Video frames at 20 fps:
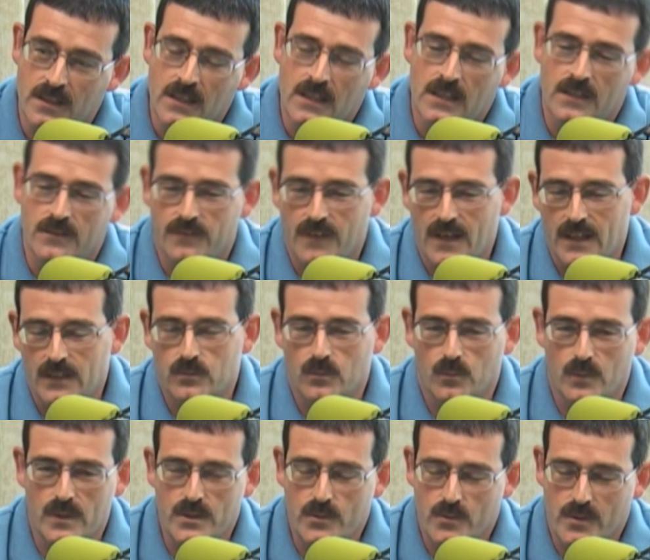In fact, when
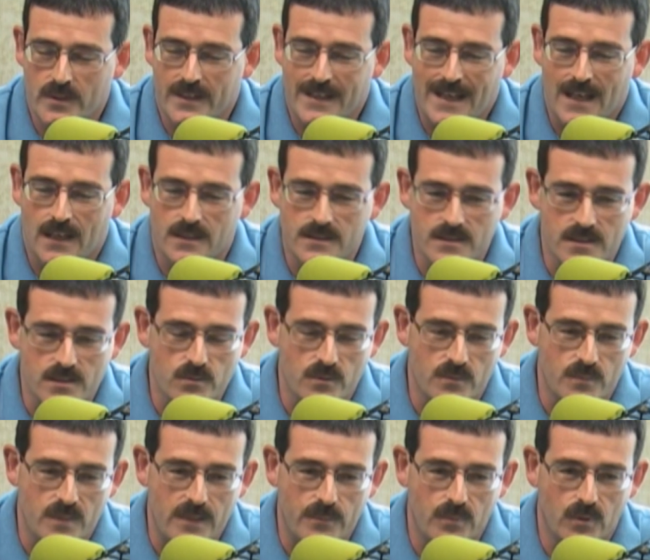we do an analysis with
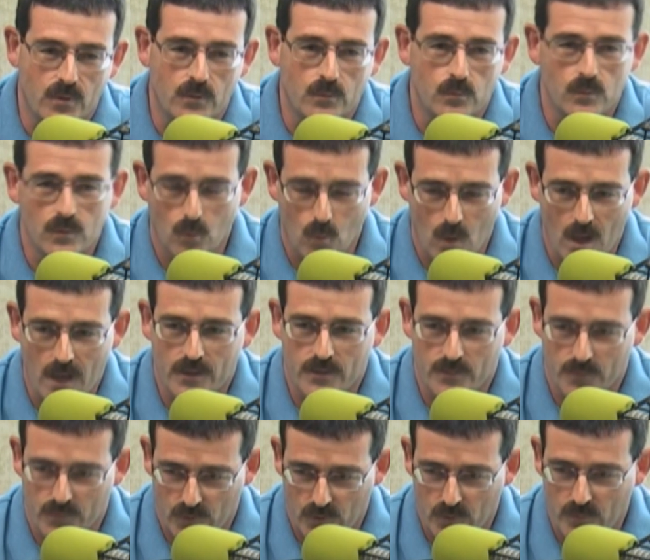people, we'll walk them
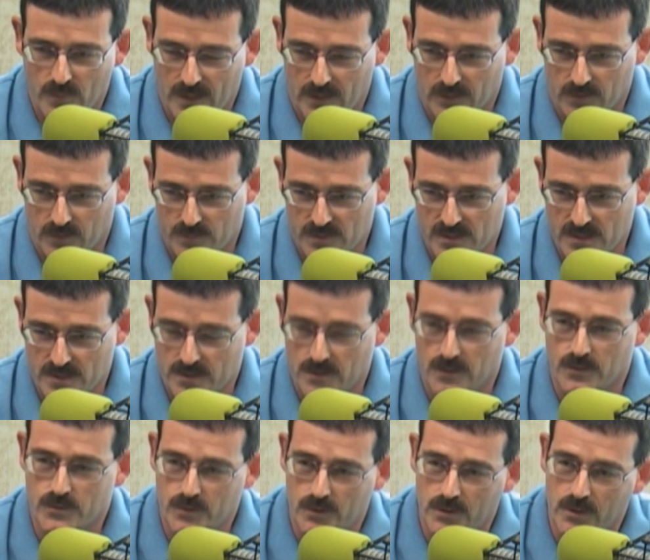through bankruptcy as an
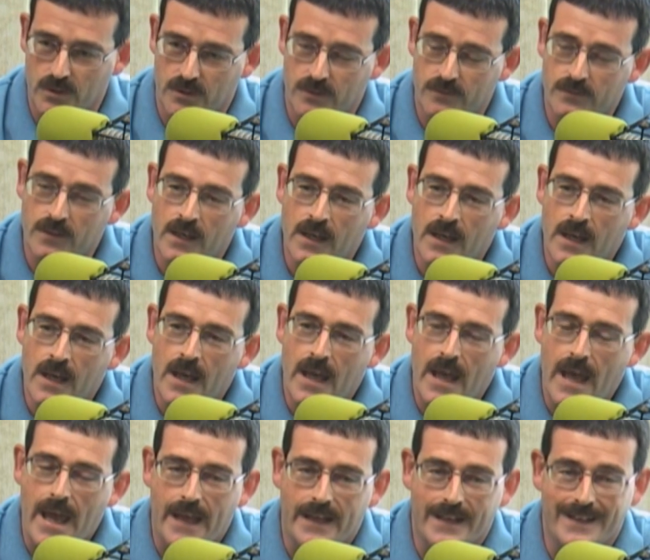alternative.
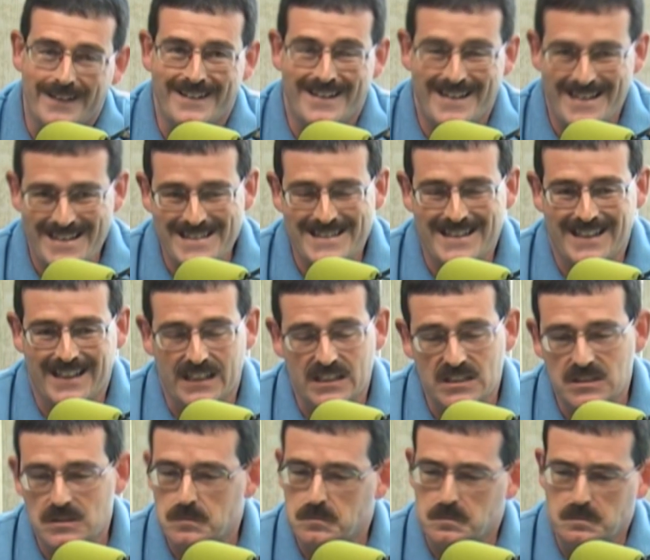And in these
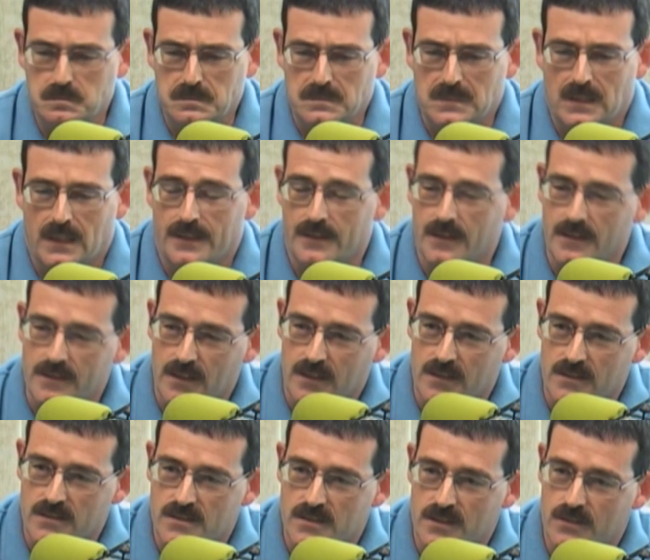days, I think
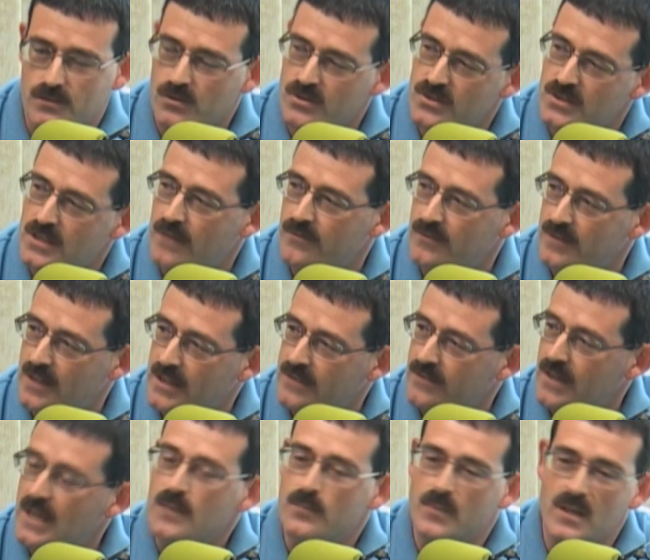it's 6 or 7 out of
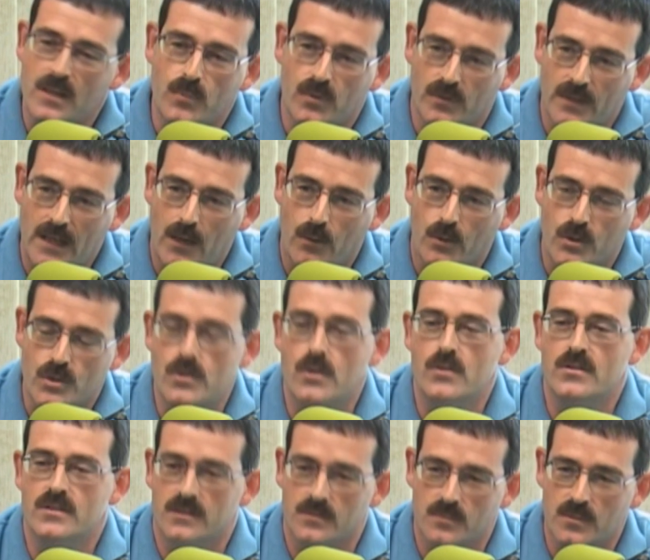8 people now are
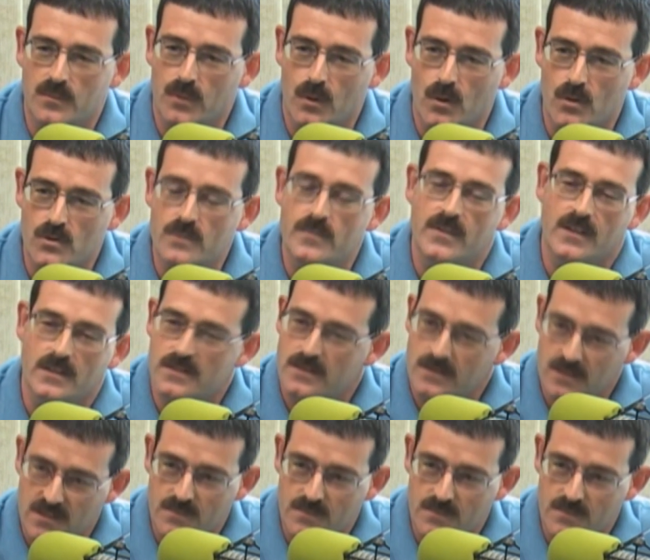choosing the proposal because it just